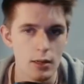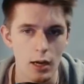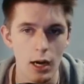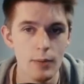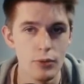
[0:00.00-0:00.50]

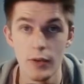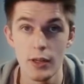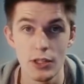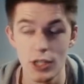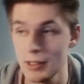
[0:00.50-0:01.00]
I prefer the
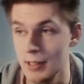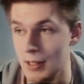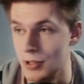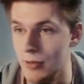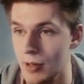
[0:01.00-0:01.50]
chess
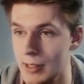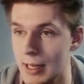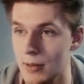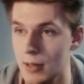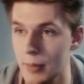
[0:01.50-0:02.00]
analogy right
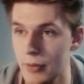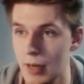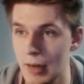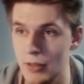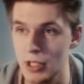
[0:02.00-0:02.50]
now. I prefer
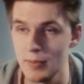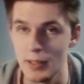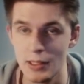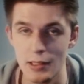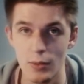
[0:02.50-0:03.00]
having chess
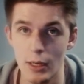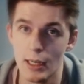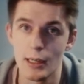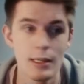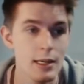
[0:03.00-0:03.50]
pieces
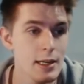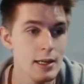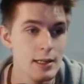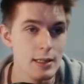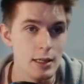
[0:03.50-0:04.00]
where
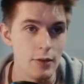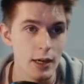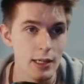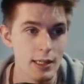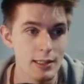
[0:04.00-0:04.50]
if I
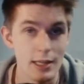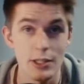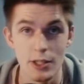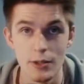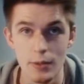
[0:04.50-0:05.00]
can attack
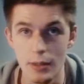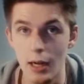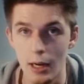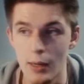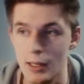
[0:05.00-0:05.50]
you,
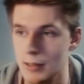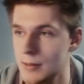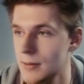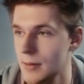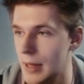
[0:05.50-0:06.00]
I win
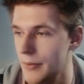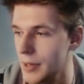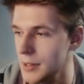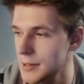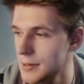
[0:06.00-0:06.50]
that
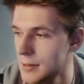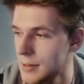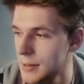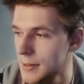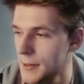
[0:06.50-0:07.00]
fight.
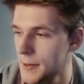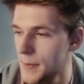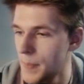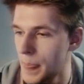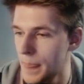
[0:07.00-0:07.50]

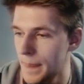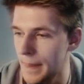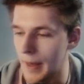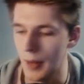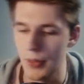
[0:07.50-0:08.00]

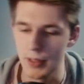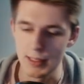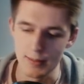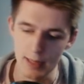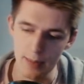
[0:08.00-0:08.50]
I think
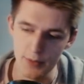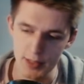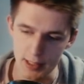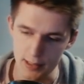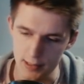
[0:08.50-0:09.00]
it
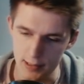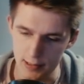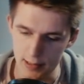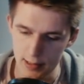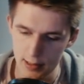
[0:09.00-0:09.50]

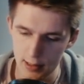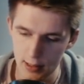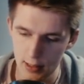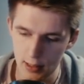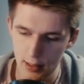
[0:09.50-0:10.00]
emphasizes
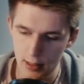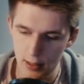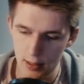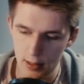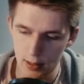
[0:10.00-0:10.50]

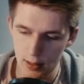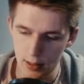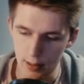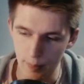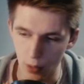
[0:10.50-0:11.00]

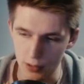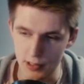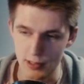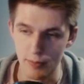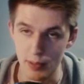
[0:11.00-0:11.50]

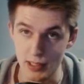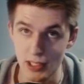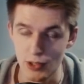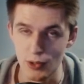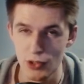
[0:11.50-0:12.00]
importance of
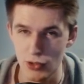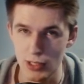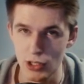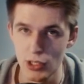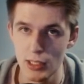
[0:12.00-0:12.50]
positional
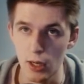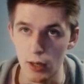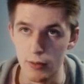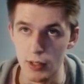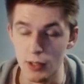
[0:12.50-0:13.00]
strategy
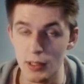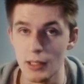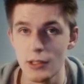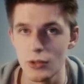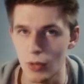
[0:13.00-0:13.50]
over unit
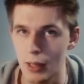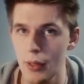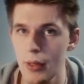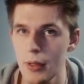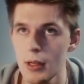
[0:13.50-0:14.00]

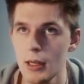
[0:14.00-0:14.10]
strength.